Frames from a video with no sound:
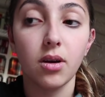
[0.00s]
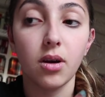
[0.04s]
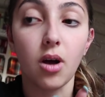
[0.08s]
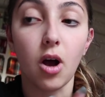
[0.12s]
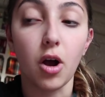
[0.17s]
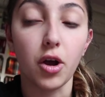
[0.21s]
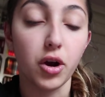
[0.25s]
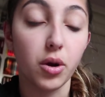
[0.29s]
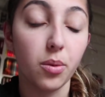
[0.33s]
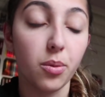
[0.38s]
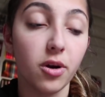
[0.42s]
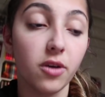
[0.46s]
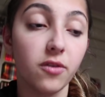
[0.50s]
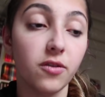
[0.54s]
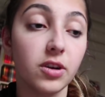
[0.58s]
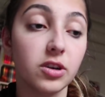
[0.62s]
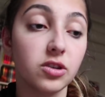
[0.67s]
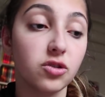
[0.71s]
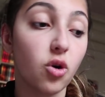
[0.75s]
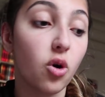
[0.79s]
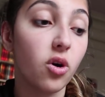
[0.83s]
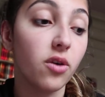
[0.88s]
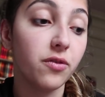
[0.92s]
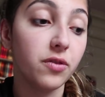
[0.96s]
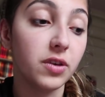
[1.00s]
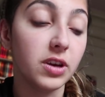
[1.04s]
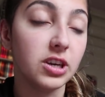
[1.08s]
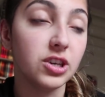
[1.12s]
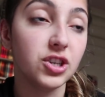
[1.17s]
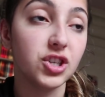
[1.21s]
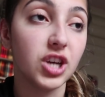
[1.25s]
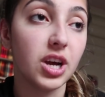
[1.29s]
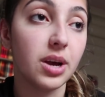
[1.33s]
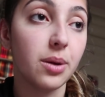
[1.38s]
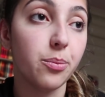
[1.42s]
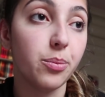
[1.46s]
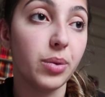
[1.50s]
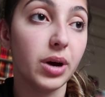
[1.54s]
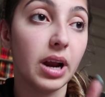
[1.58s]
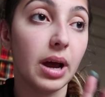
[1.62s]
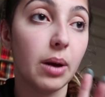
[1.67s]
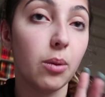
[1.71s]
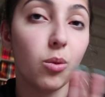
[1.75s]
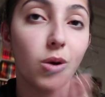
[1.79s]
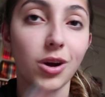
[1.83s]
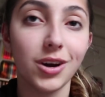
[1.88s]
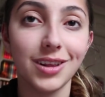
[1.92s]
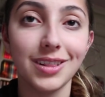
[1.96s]
all your perfects or finish it but i
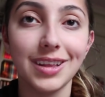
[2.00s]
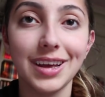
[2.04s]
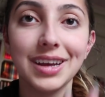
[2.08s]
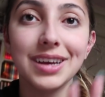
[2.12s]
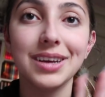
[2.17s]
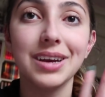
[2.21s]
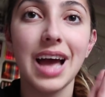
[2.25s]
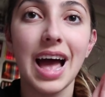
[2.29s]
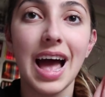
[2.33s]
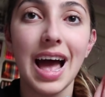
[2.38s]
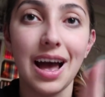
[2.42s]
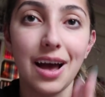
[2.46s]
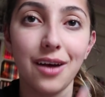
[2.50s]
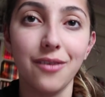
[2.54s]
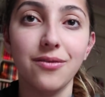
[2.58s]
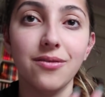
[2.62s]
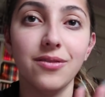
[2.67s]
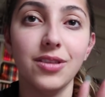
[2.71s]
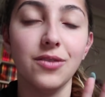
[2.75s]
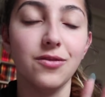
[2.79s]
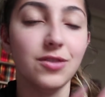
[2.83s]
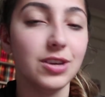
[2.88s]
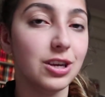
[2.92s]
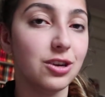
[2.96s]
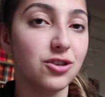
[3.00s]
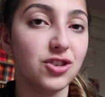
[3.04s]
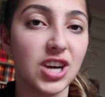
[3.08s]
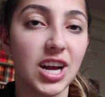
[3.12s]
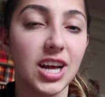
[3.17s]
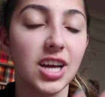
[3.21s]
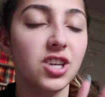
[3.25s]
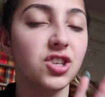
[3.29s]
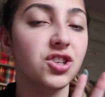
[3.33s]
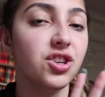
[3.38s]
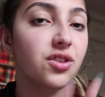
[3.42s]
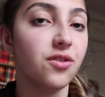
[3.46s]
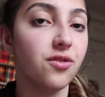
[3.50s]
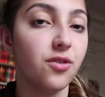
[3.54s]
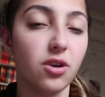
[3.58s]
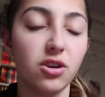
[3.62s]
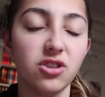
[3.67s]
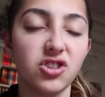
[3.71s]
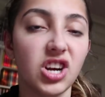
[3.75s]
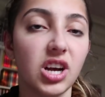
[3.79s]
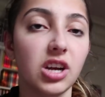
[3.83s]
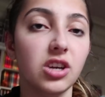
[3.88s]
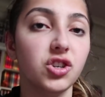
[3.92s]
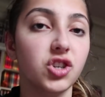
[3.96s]
want to like have the video challenge and the photo
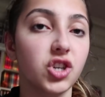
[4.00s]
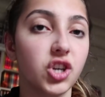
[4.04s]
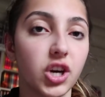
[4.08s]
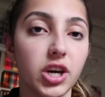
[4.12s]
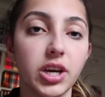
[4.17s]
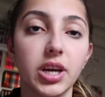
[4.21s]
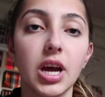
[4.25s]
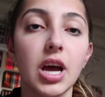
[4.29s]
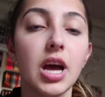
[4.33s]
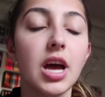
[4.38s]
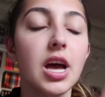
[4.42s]
challenge good